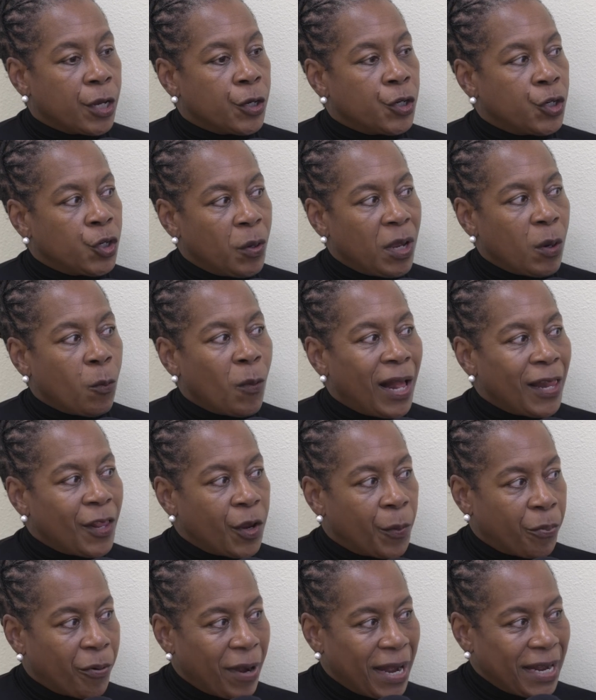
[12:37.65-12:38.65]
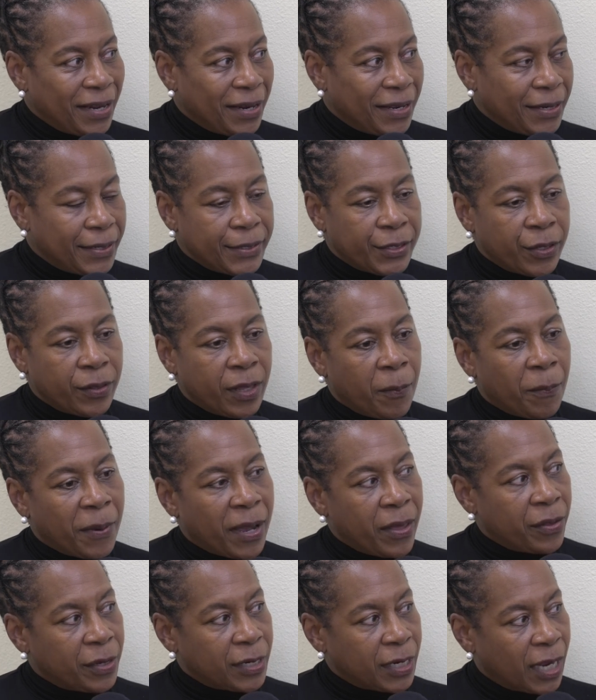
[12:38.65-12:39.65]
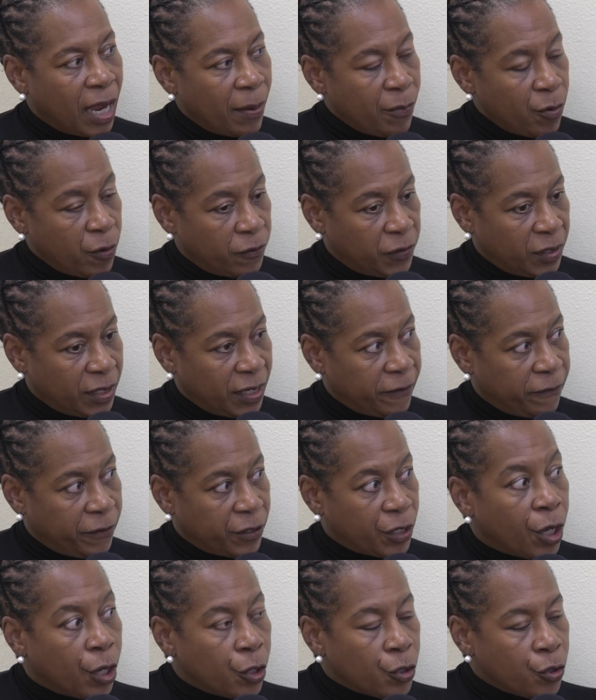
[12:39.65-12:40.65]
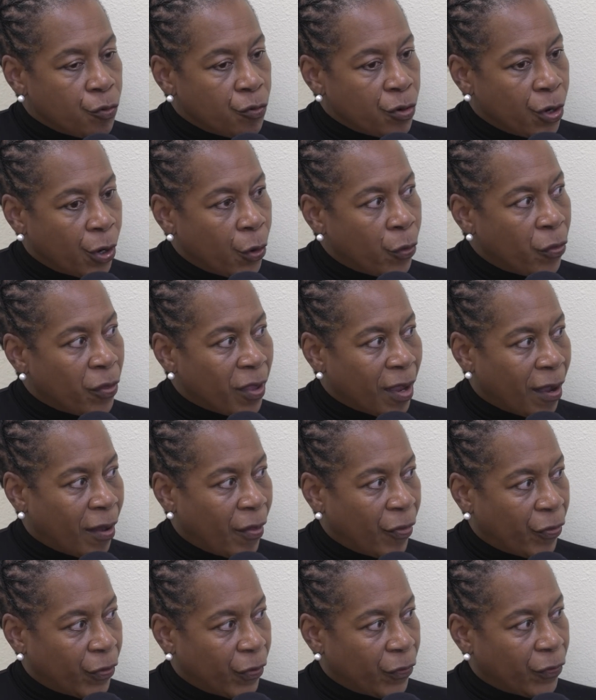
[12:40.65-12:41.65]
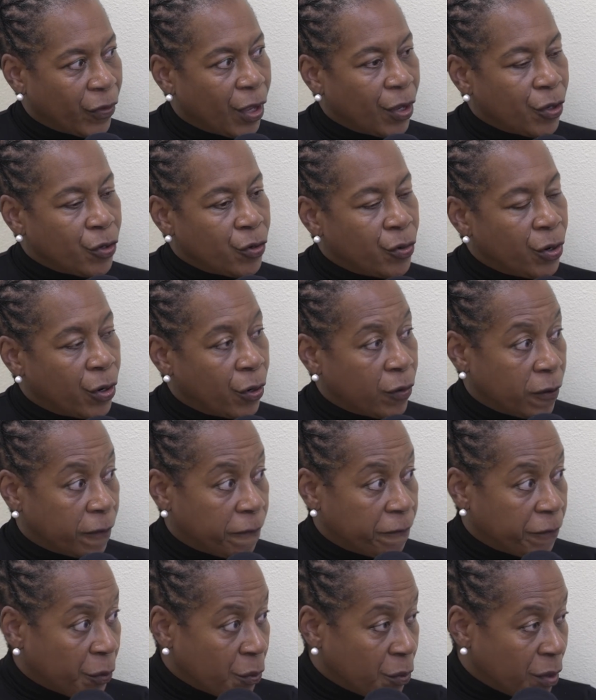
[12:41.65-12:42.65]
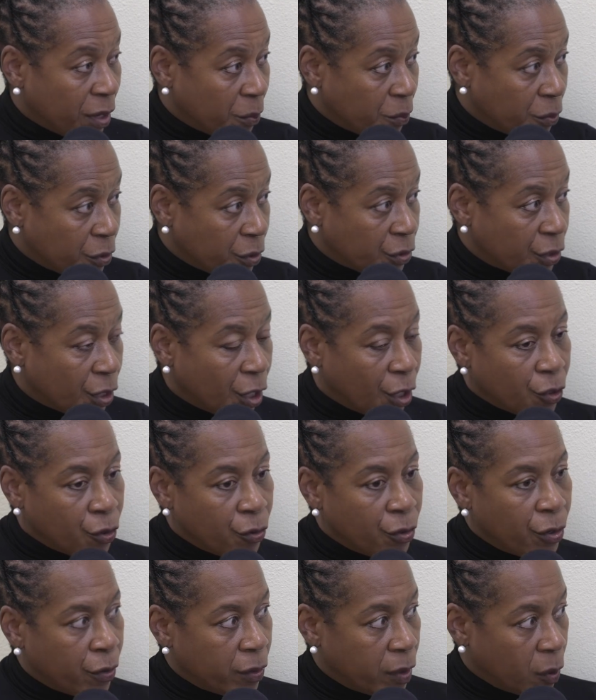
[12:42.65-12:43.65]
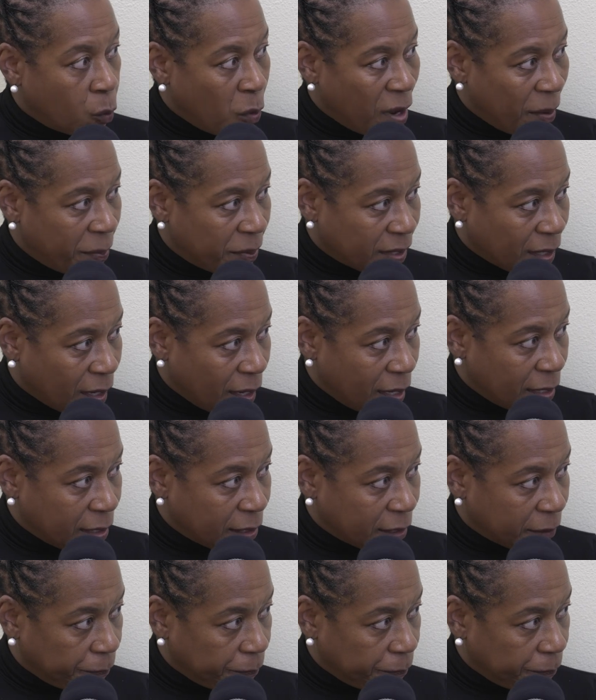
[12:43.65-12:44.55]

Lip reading: Do it while you're pregnant so that by the time you've delivered, you know the answers, you know the phone numbers, you know the websites.